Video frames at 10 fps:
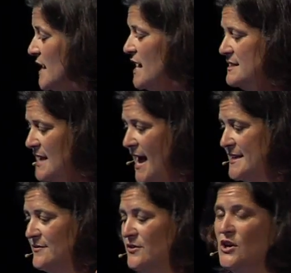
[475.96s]
does
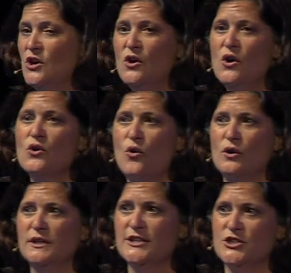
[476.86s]
have
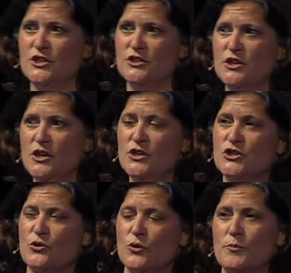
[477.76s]
correlation
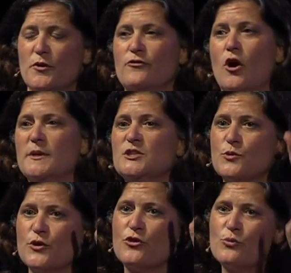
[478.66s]
to group performance
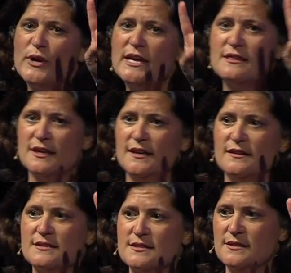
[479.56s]
were three
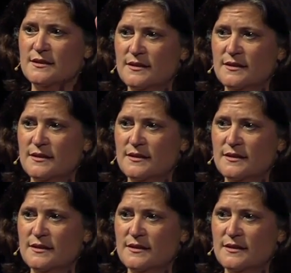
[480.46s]
things